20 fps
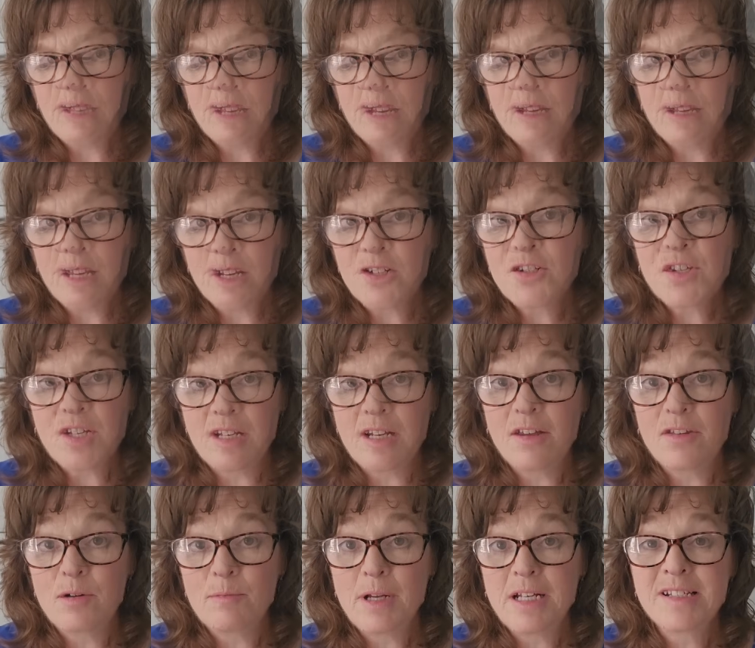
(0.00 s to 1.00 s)
Here's
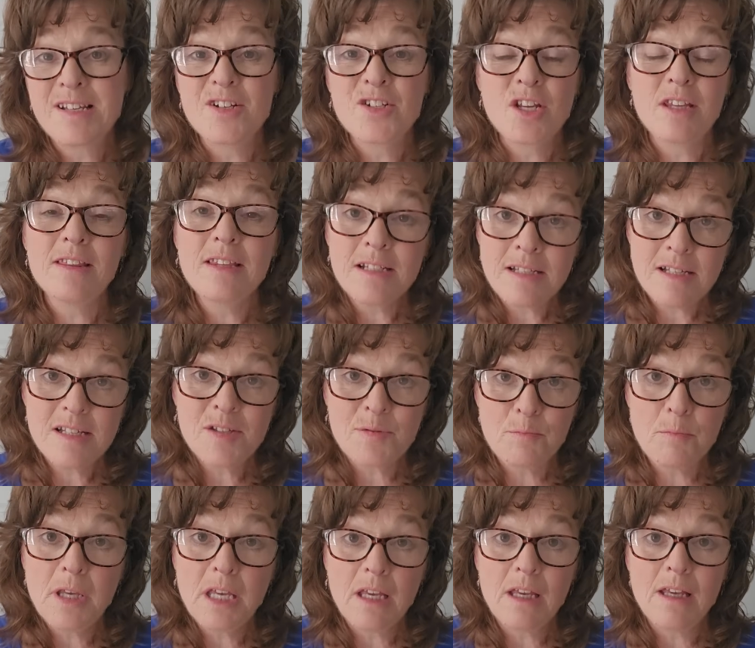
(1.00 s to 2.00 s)
another message, and this is
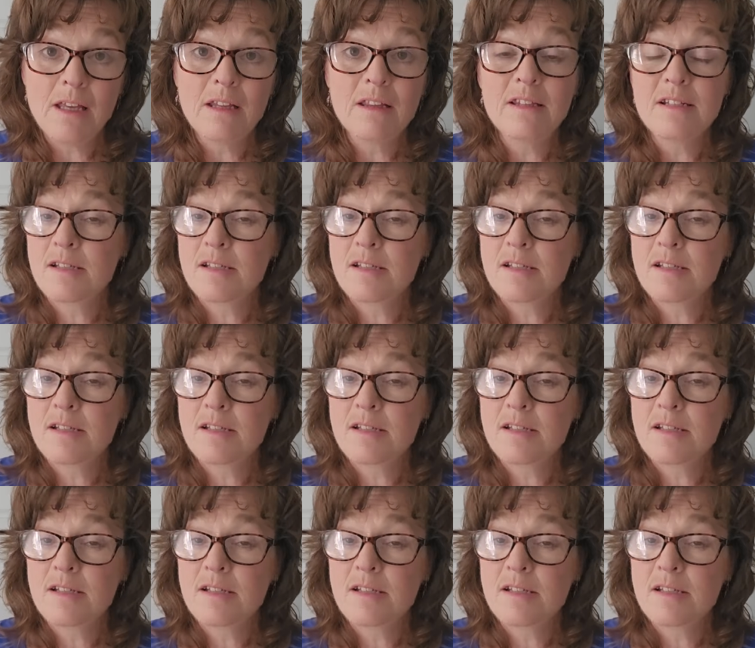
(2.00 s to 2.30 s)
me.